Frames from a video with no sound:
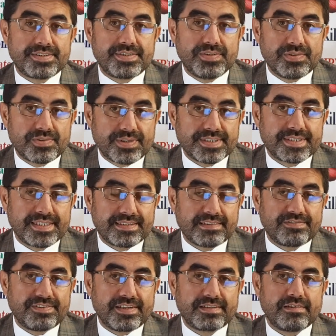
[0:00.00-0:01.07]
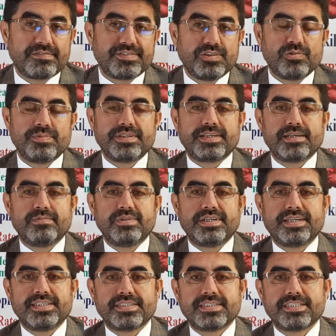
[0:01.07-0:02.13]
theories in the field of human
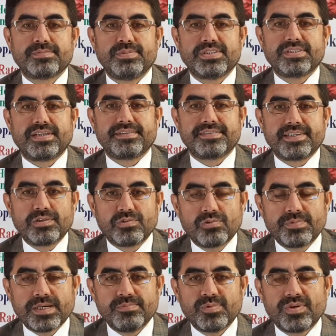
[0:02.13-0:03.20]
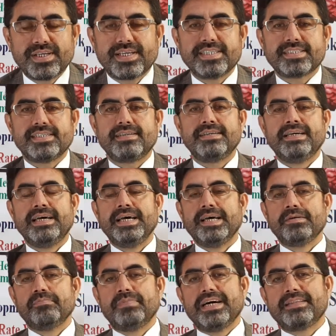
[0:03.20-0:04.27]
communication, especially intergroup communication,
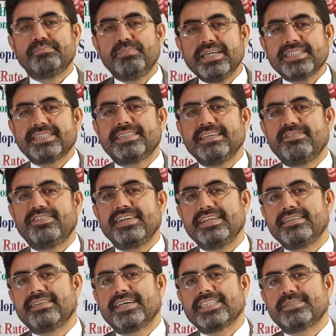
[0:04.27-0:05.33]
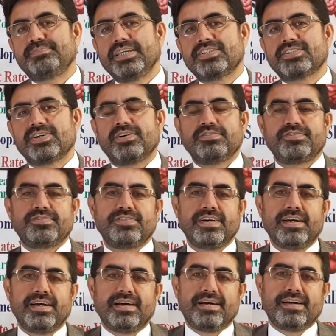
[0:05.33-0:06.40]
but based different aspects of
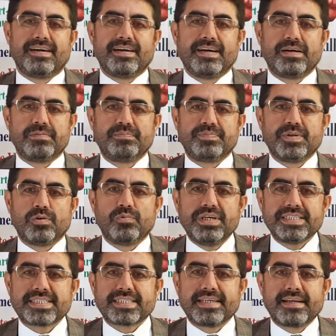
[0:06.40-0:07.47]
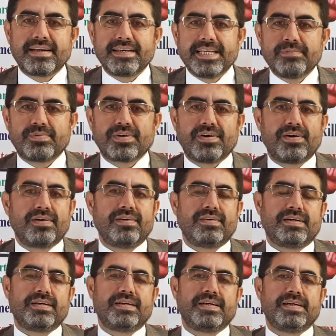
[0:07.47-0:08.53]
Western
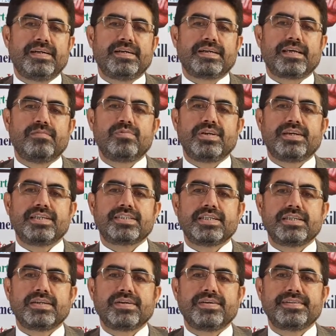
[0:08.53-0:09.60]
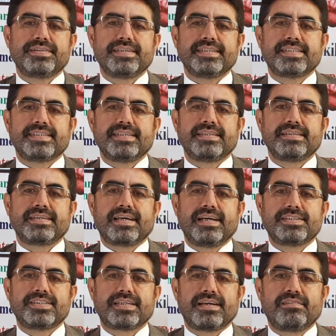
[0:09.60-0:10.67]
liberal communication context and
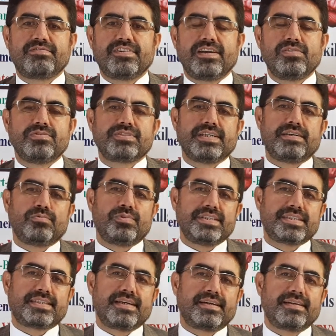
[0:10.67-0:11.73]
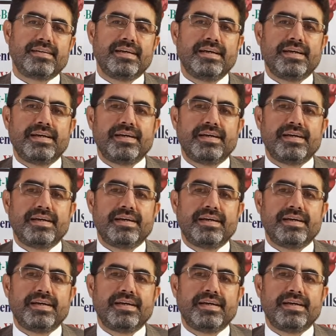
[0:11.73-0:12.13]
cultural values in Western